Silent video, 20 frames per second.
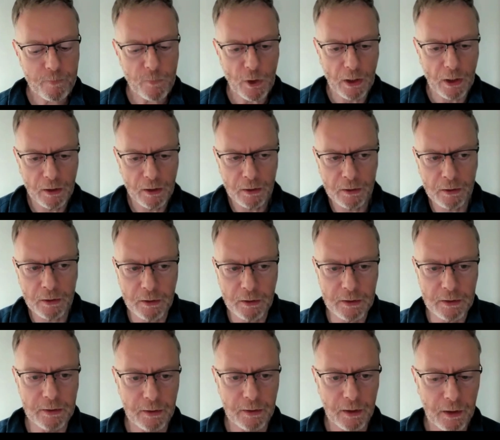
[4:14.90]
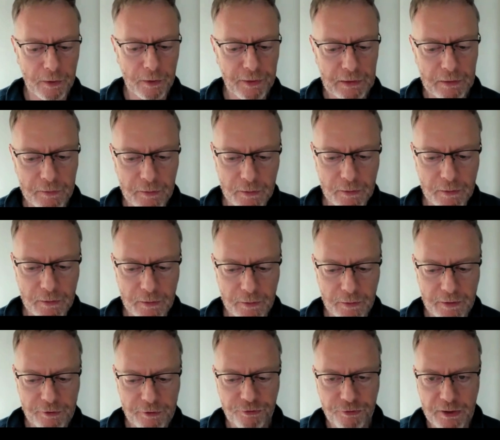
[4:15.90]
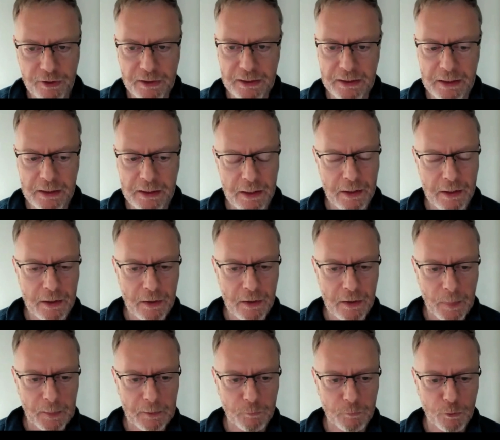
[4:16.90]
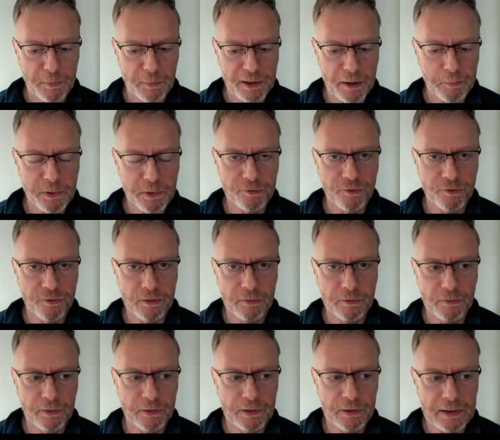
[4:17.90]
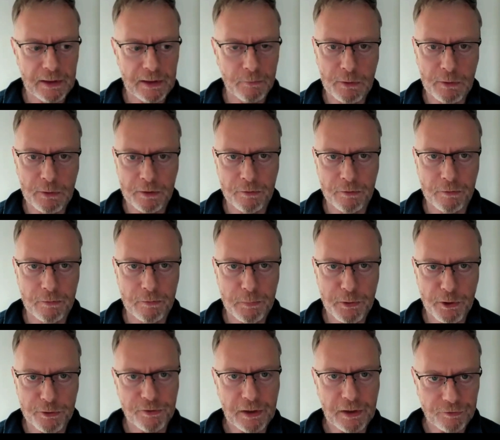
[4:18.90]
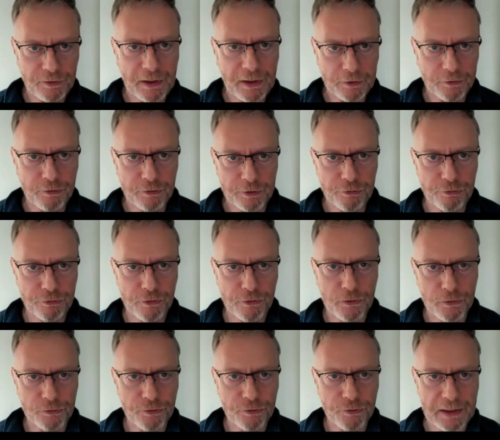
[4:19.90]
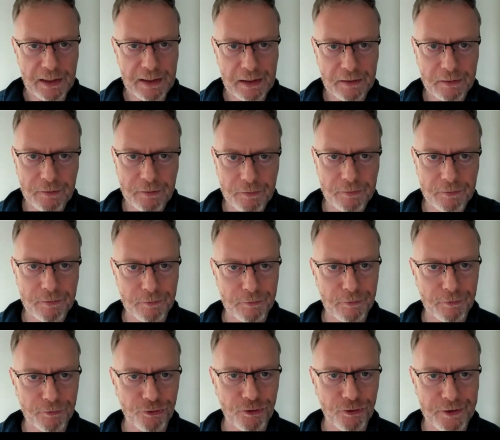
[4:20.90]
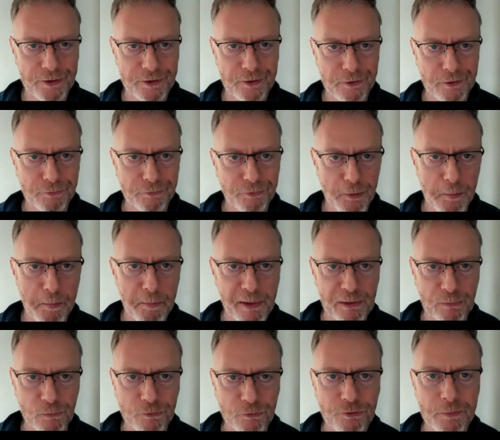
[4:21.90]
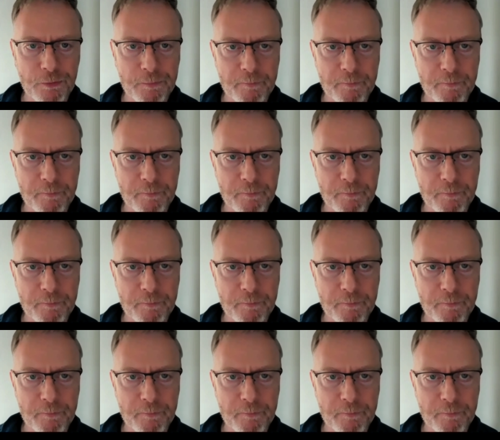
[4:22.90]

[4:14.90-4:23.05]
are, I think this year will be the year when projects actually start to get signed off and built.